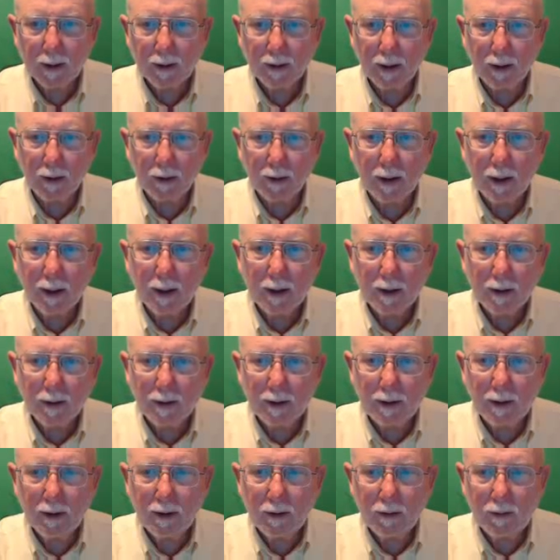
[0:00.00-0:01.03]
Now,
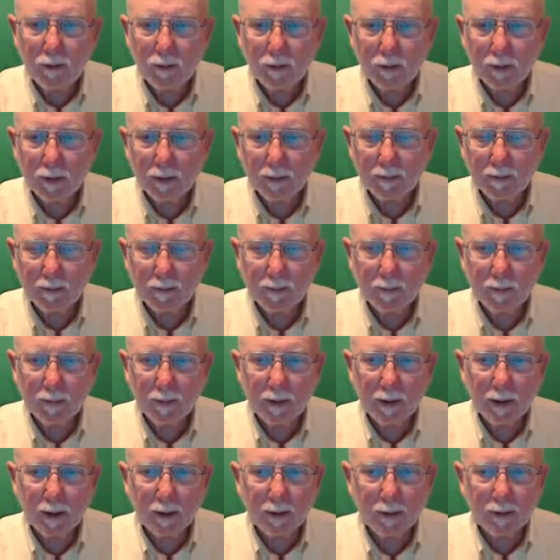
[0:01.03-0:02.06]
these
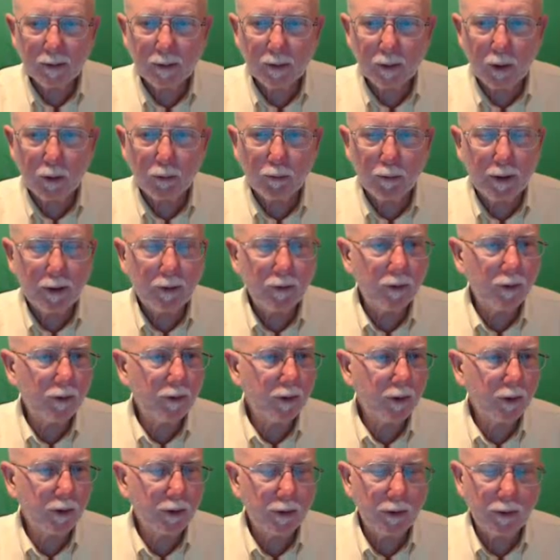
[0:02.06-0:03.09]
are reasons
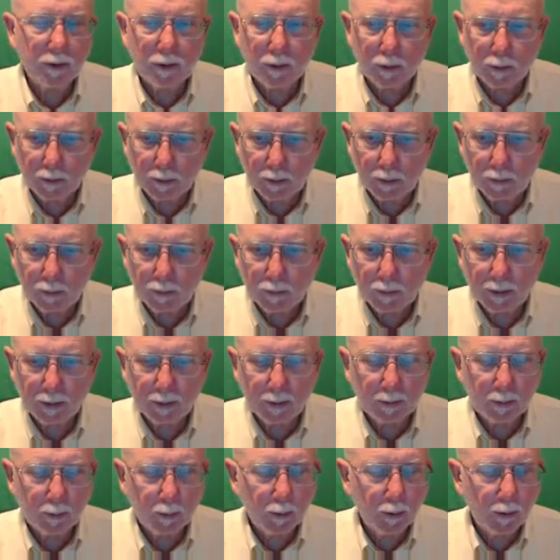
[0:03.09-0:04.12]
you'll use
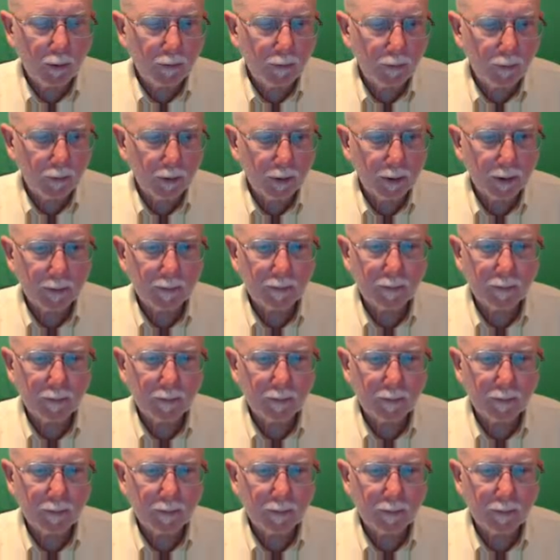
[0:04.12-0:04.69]
in proofs.